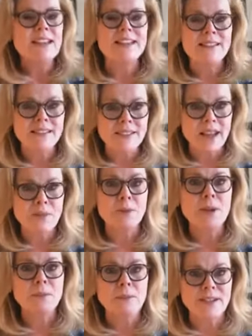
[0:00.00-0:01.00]
step
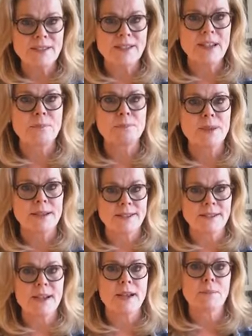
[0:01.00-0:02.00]
by step by
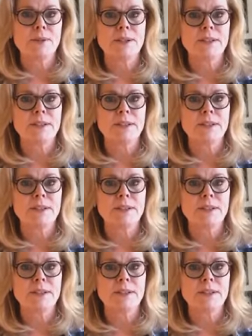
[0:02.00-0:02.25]
step.